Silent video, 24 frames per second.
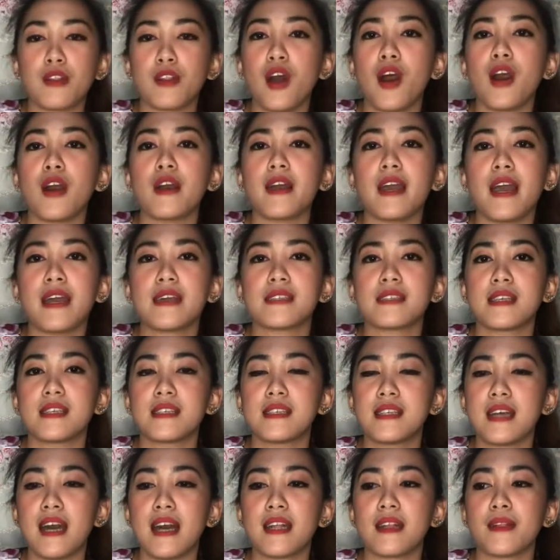talk, guys,
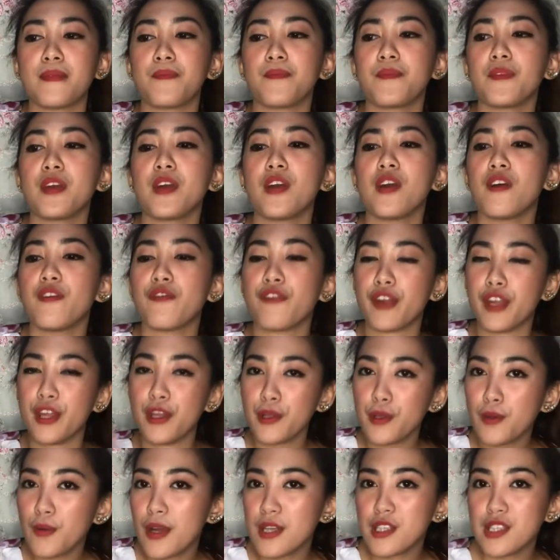is that for
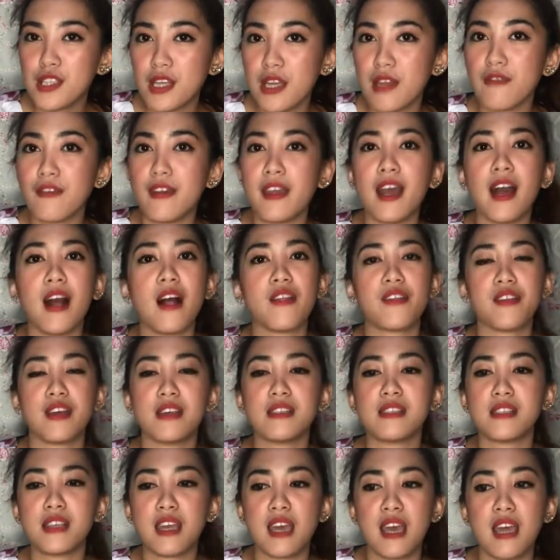you to achieve a
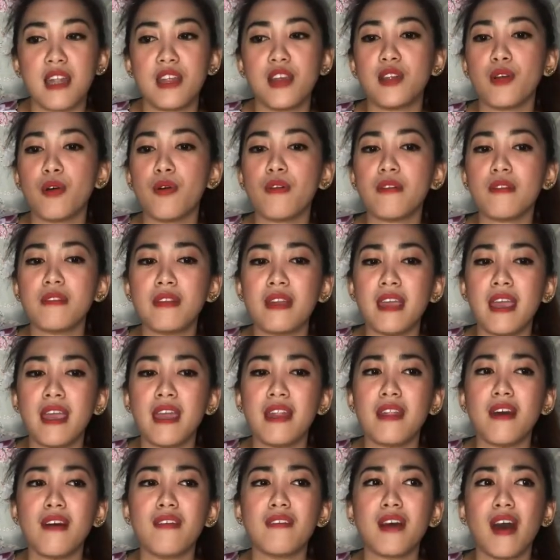healthy skin, you don't
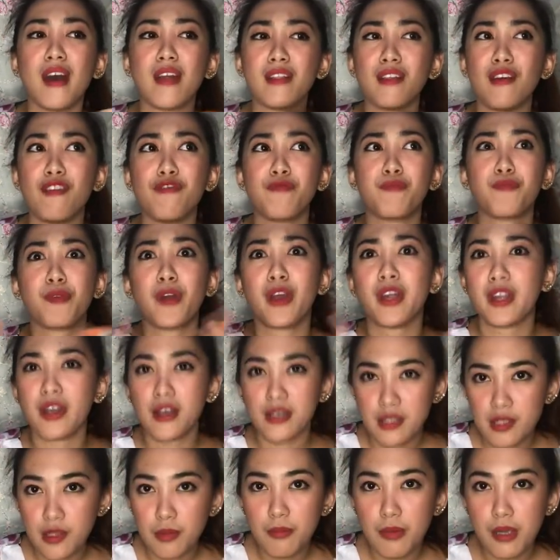need a lot of
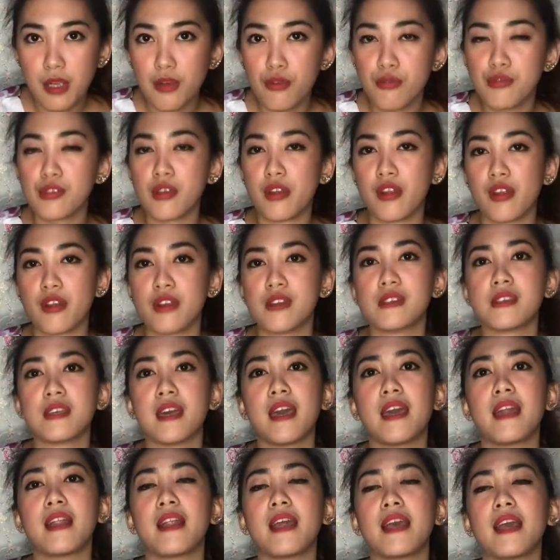products to be used on your
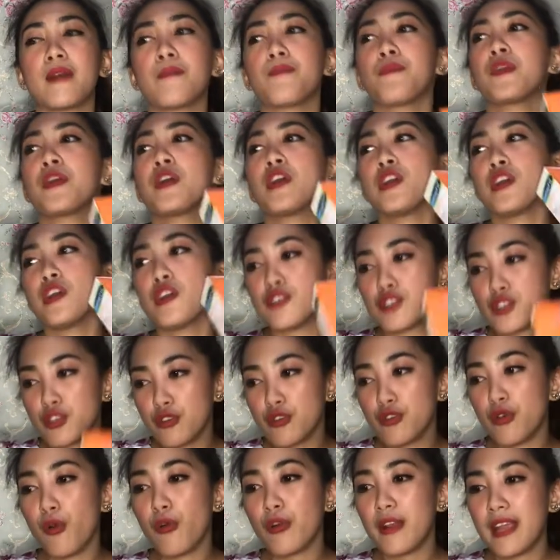skin. Like, you
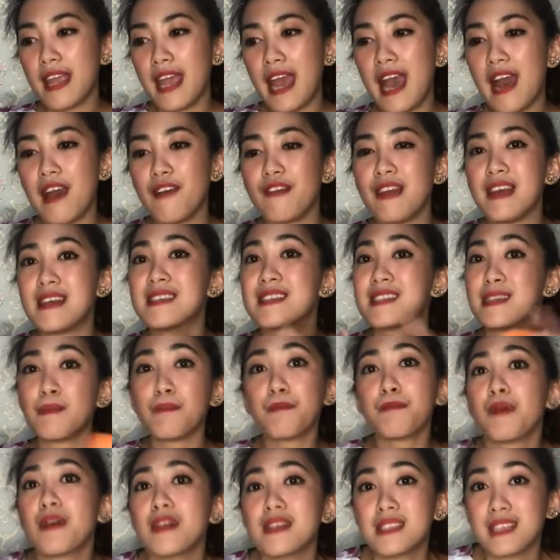should only have a
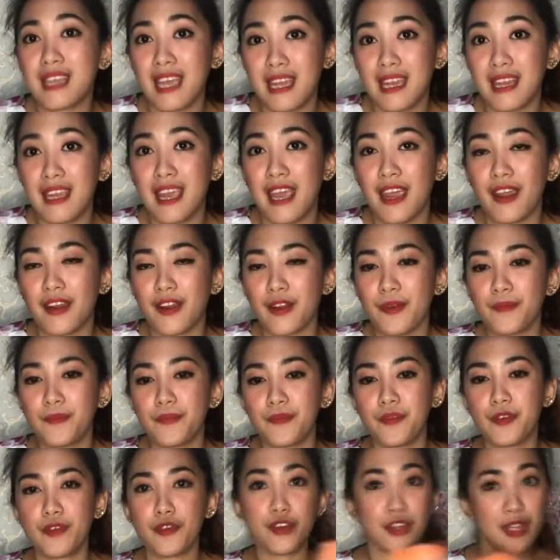simple skincare
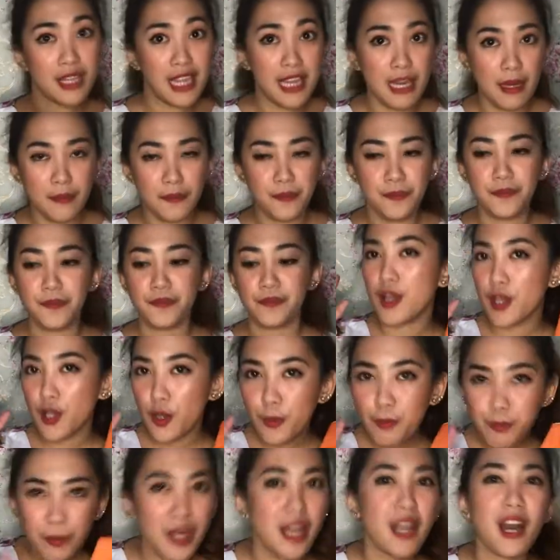routine.
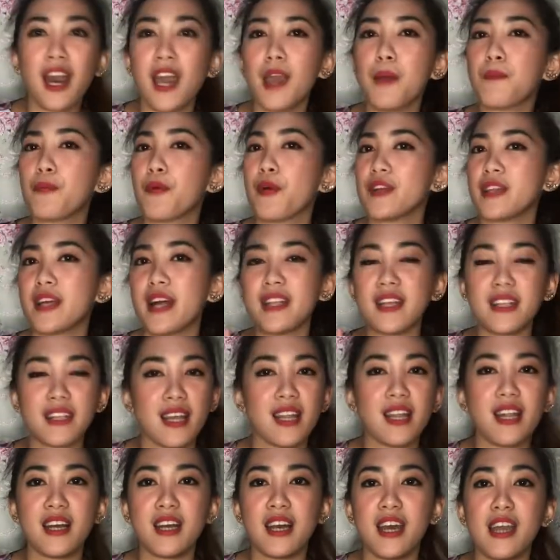Yung pinaka-importante
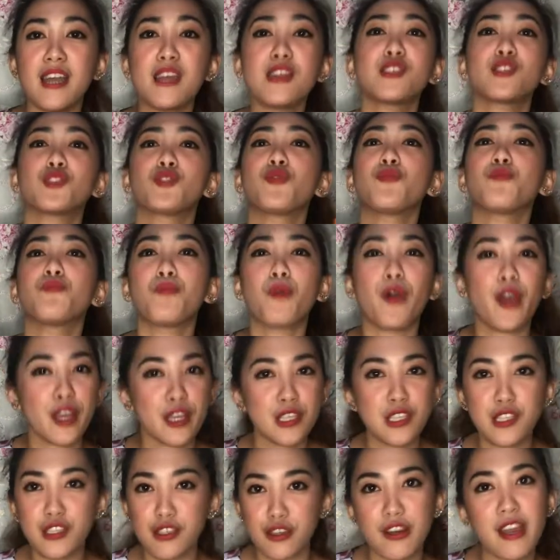talaga is to
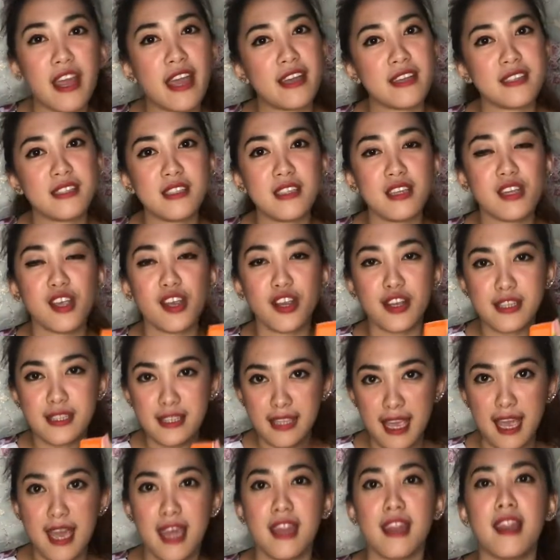moisturize your
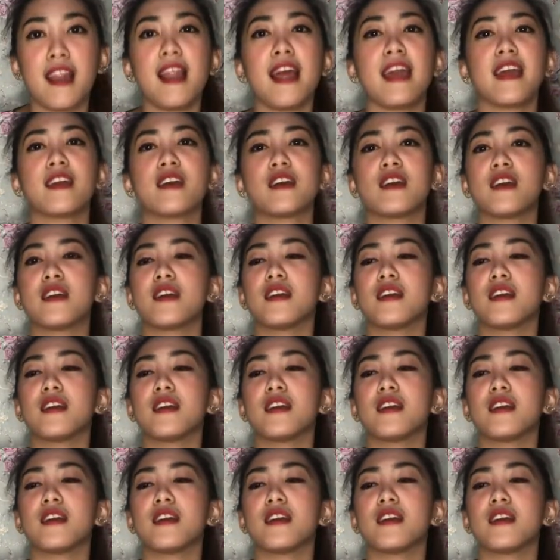skin. Like,